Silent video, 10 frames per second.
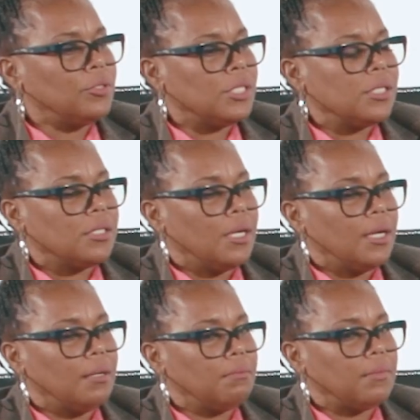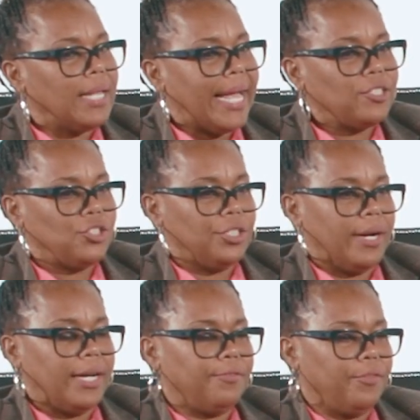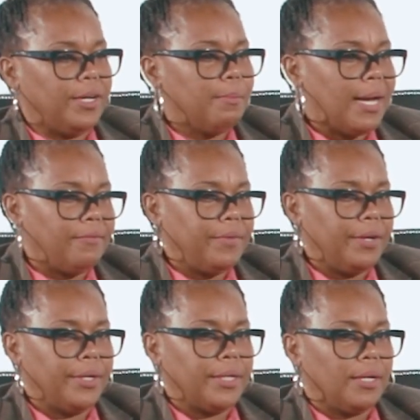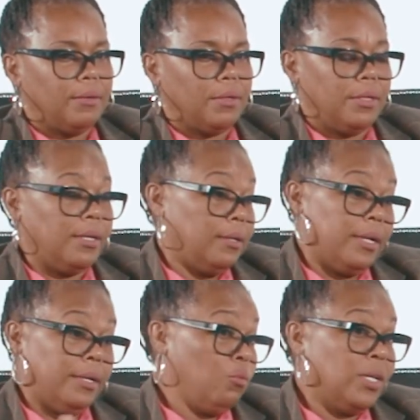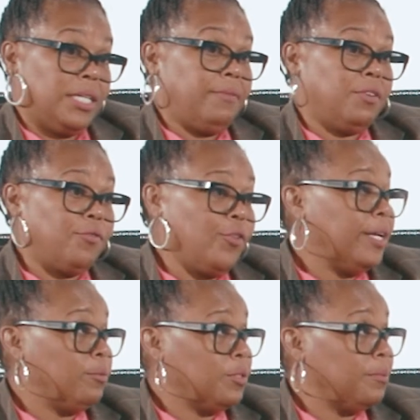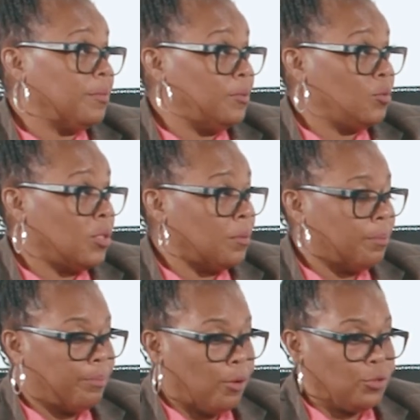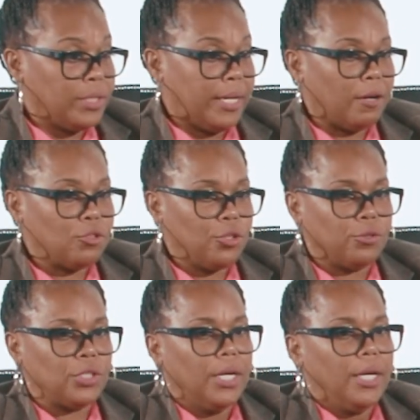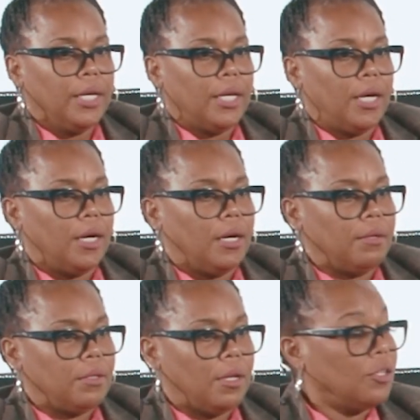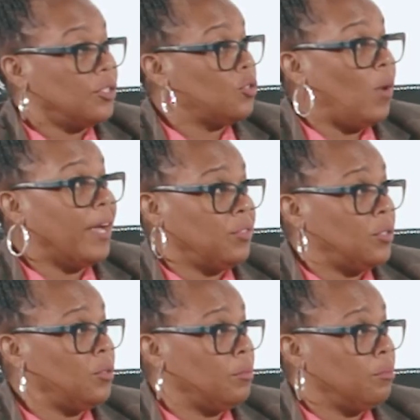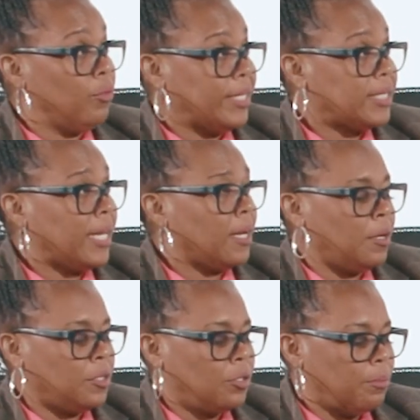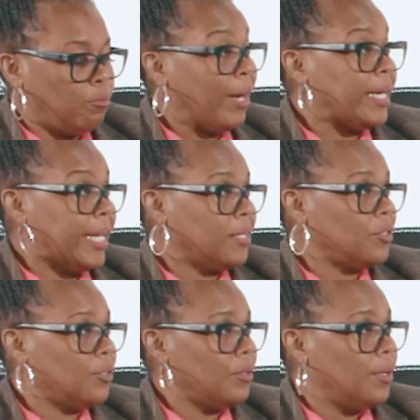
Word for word: just um, last year, I had a friend of mine, very, uh, it wasn't even a friend, it was a, it was a person at our church, uh, lost his wife to, breast uh, to brain cancer.